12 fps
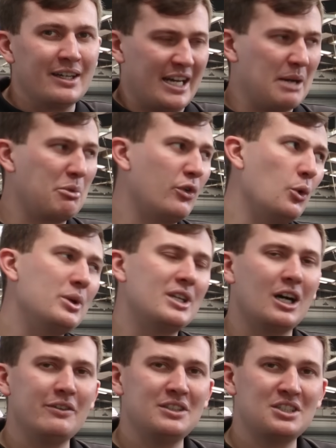Now before we
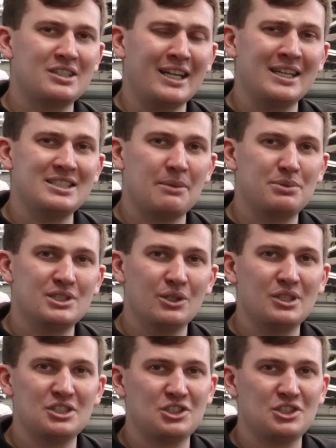dive into today's episode,